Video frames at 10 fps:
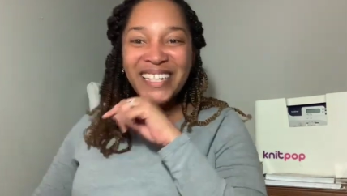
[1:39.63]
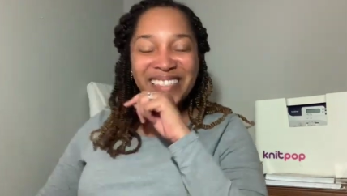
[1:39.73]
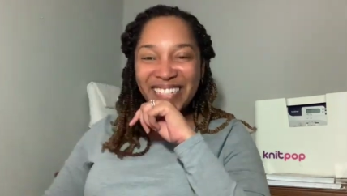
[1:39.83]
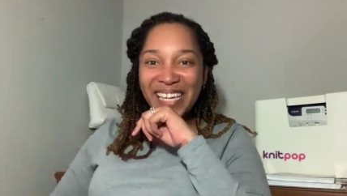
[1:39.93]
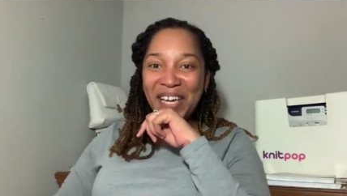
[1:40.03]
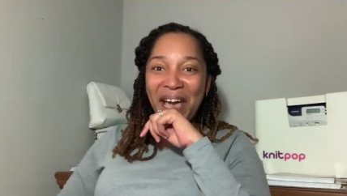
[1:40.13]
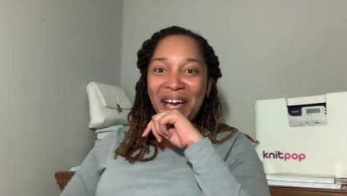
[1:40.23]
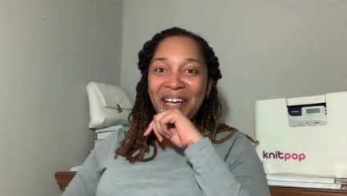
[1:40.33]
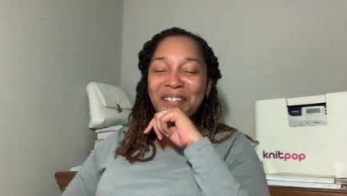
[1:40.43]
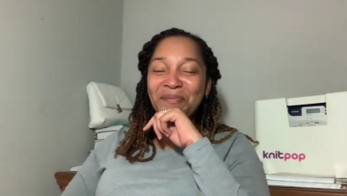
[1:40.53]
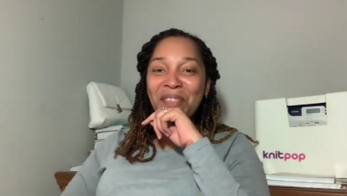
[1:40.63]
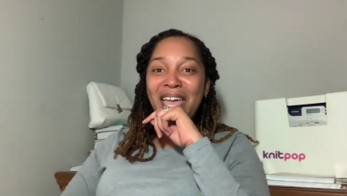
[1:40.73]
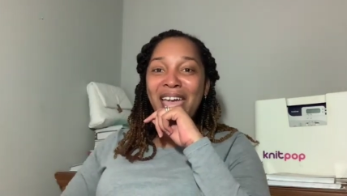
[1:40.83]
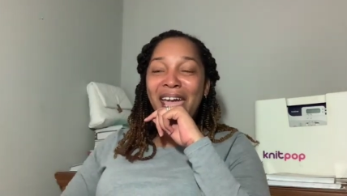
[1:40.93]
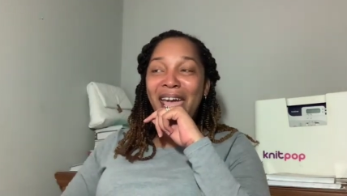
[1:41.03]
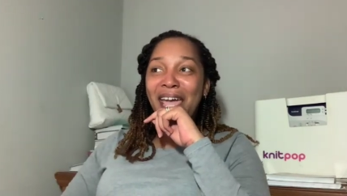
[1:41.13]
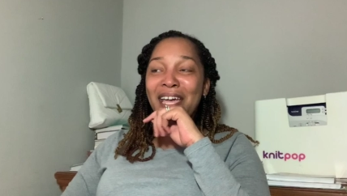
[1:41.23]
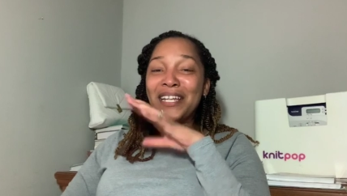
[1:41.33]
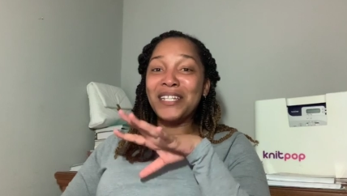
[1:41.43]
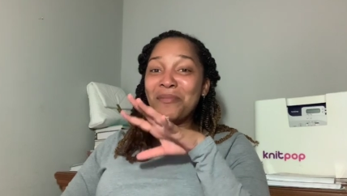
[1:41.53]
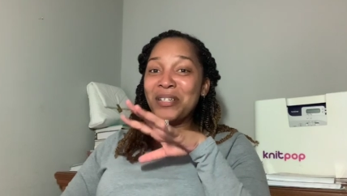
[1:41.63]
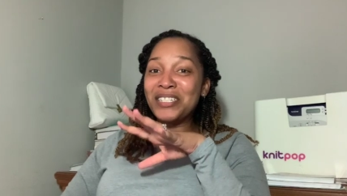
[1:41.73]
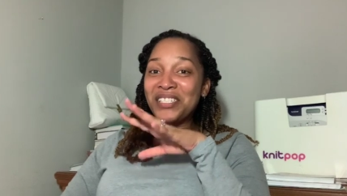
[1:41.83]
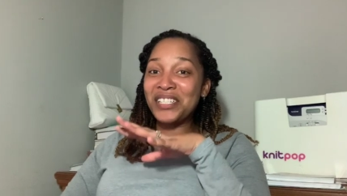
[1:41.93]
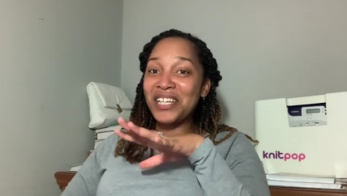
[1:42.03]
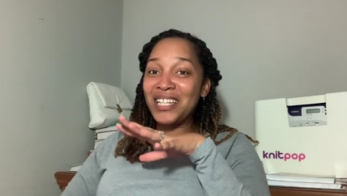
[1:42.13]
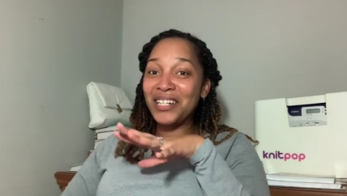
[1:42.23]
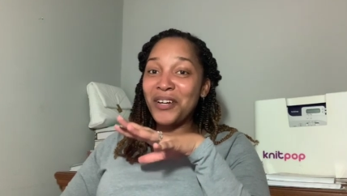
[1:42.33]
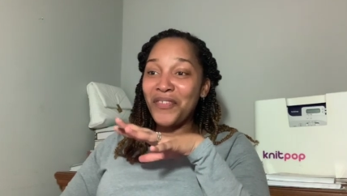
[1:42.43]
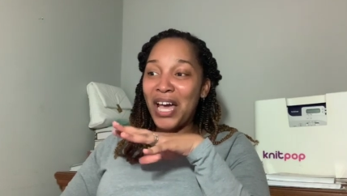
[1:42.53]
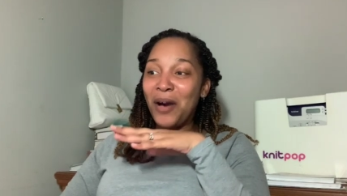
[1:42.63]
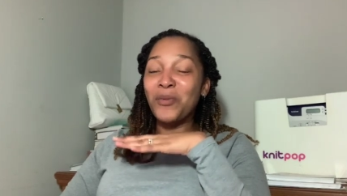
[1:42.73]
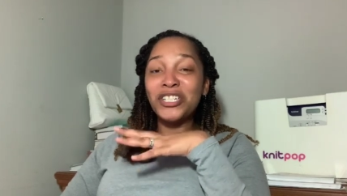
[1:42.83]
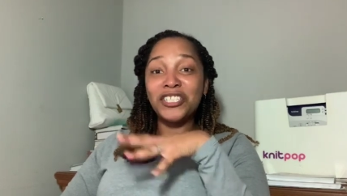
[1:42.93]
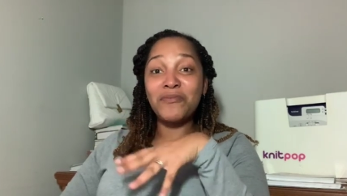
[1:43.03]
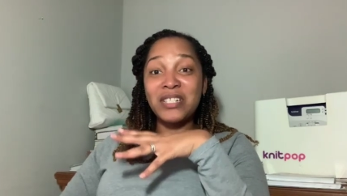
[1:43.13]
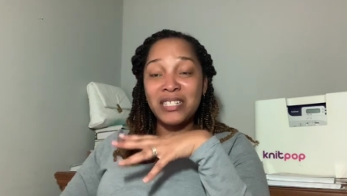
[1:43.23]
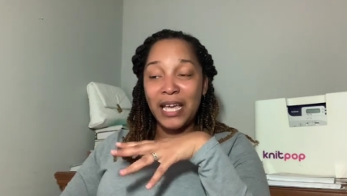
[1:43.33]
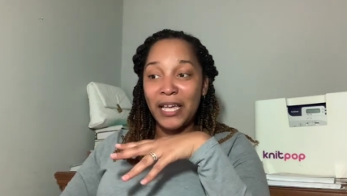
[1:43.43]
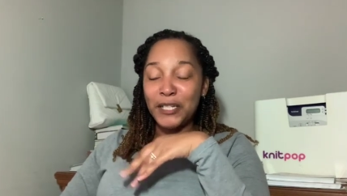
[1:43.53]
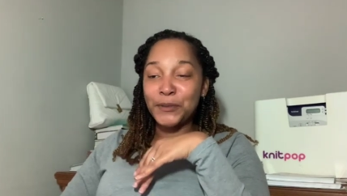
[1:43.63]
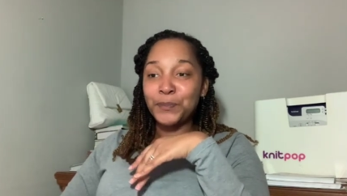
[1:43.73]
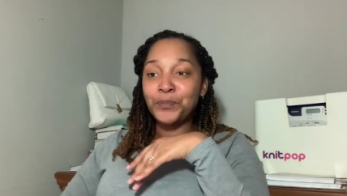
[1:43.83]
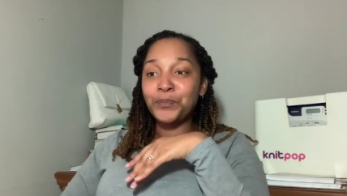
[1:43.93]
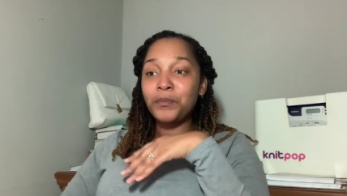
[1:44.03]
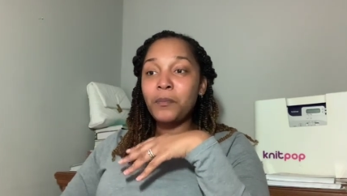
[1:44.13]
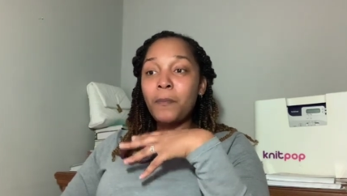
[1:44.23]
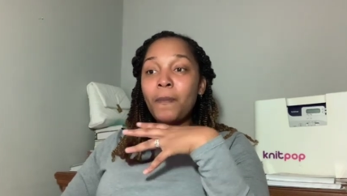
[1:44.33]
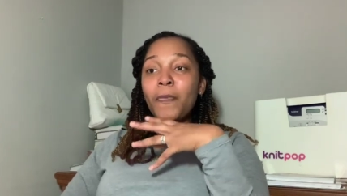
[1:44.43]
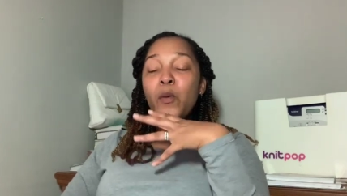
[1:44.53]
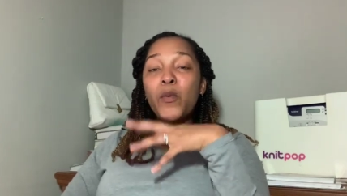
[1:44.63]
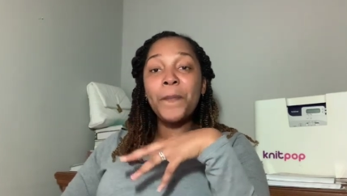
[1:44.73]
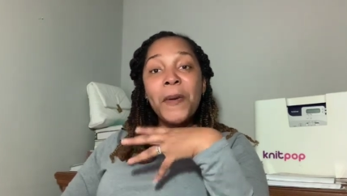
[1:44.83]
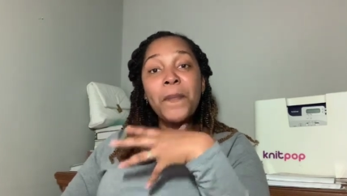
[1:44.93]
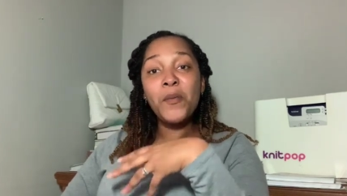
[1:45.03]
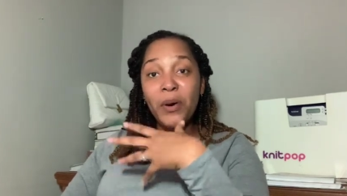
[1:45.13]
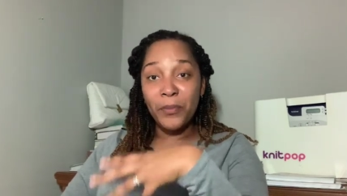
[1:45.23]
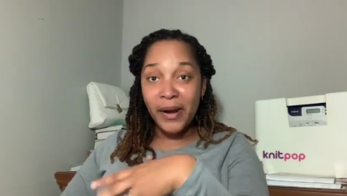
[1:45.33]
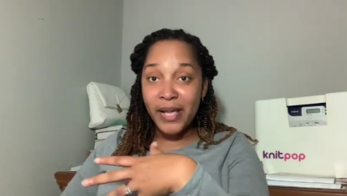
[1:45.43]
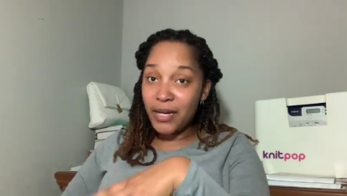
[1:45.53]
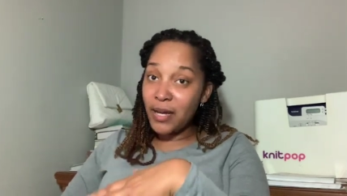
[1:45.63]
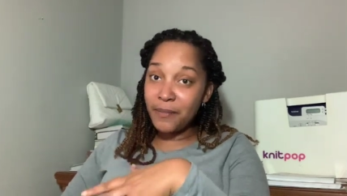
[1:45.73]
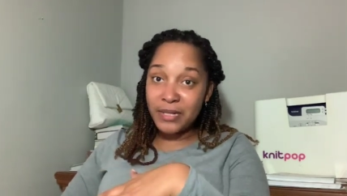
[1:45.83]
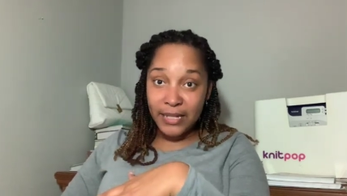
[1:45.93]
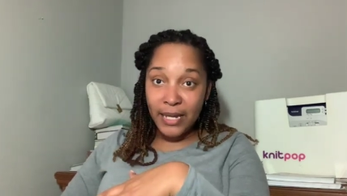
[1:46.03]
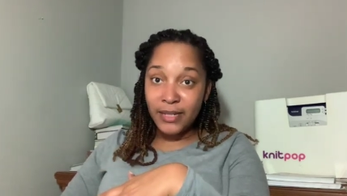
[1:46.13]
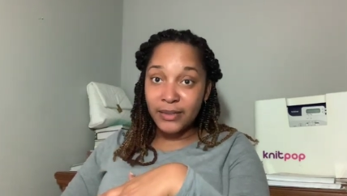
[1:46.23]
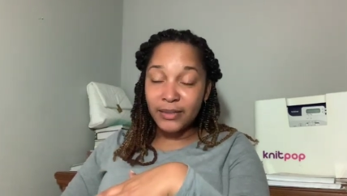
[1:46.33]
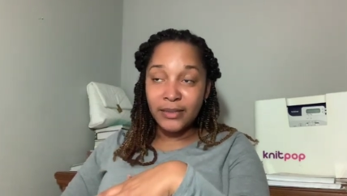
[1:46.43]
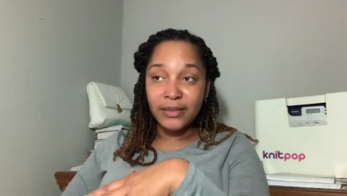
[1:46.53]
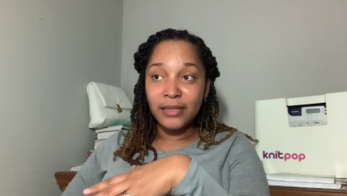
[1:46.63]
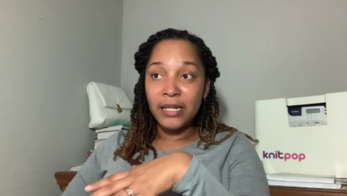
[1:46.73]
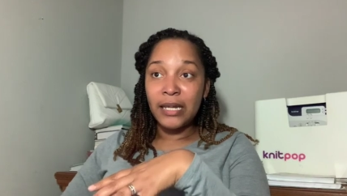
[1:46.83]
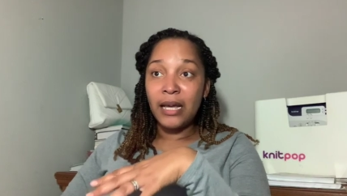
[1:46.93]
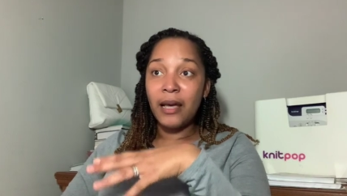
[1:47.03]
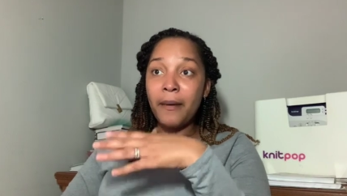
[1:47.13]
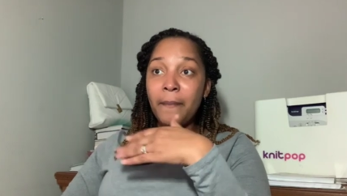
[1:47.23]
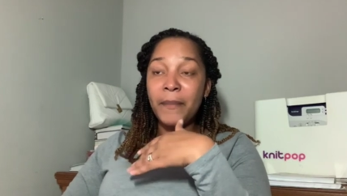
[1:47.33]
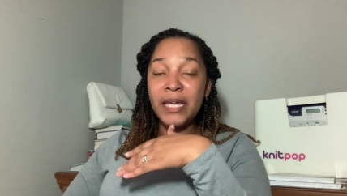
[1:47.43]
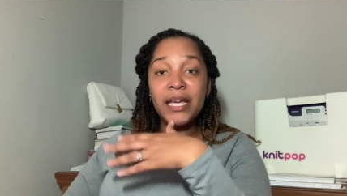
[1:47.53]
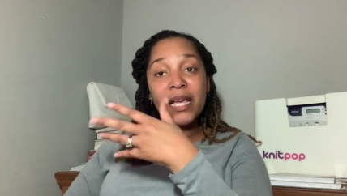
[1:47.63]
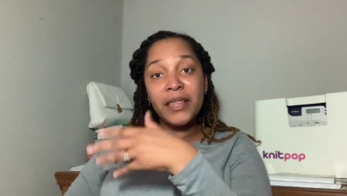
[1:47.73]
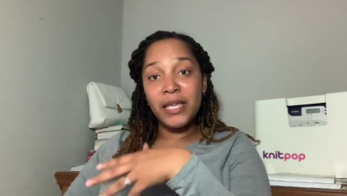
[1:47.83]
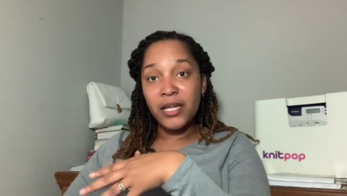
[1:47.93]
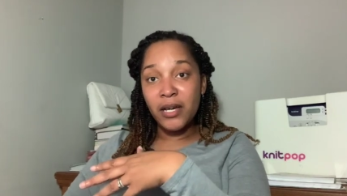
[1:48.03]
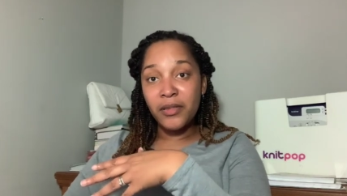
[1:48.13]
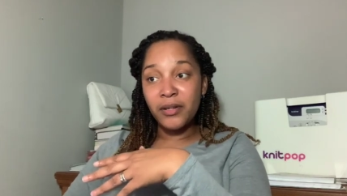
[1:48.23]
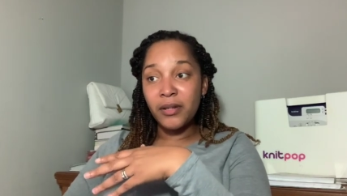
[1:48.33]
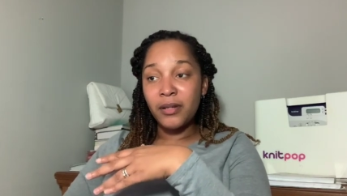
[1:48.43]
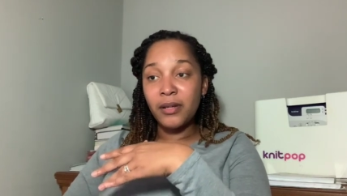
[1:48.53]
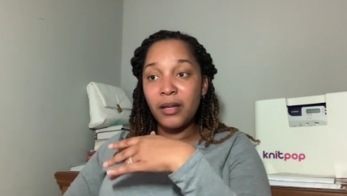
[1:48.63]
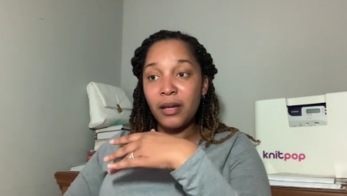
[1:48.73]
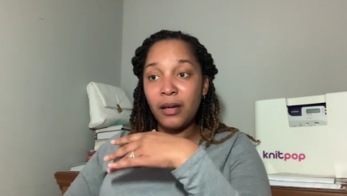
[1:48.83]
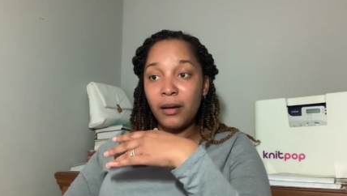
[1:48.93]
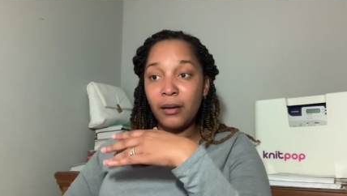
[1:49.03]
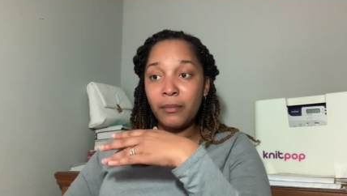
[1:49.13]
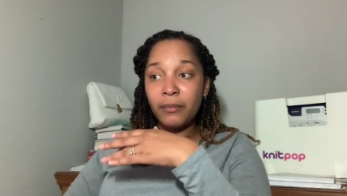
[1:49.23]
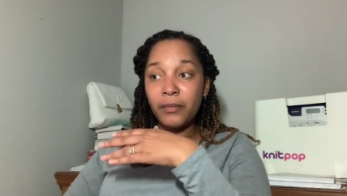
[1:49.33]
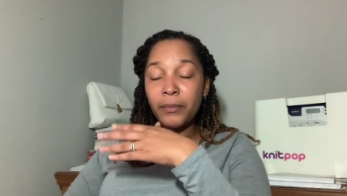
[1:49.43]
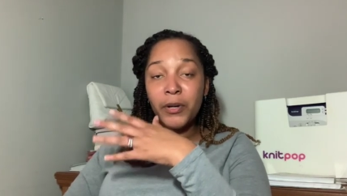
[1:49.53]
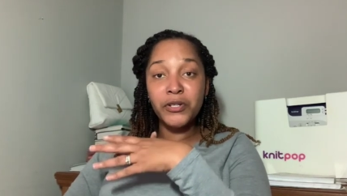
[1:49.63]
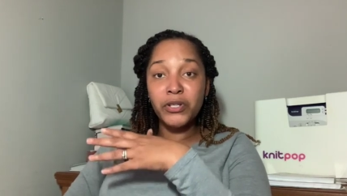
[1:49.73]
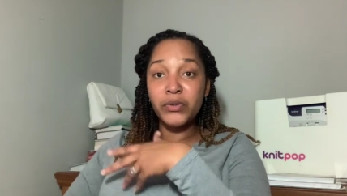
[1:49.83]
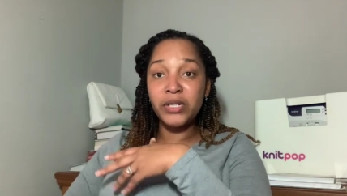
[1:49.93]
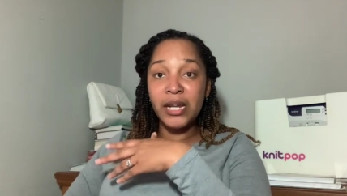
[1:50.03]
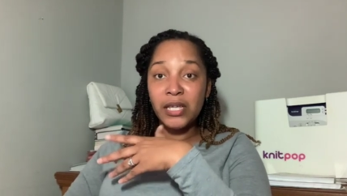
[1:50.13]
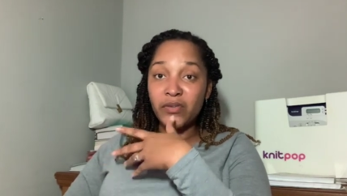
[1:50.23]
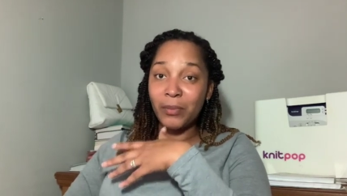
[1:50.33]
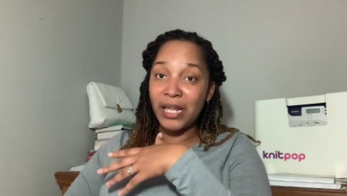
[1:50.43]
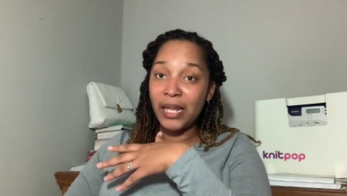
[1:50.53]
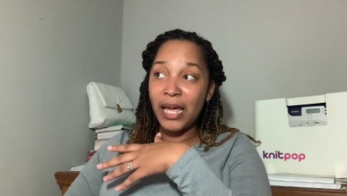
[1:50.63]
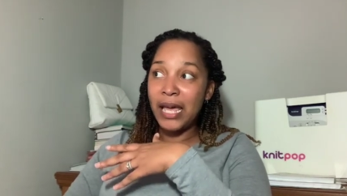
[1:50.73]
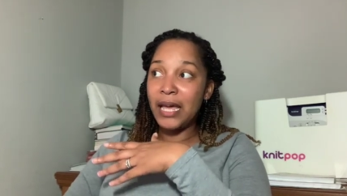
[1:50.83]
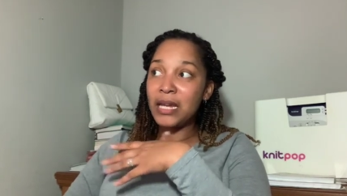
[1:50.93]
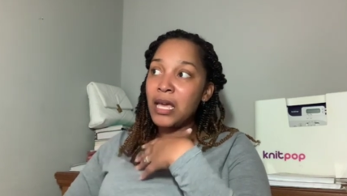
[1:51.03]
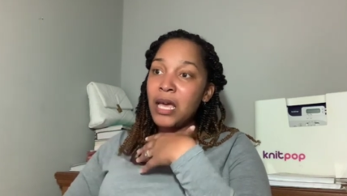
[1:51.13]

Look at God. And let me just clarify what she was saying. When people would bring up Zeta, me and the other um, person who denounced from my line,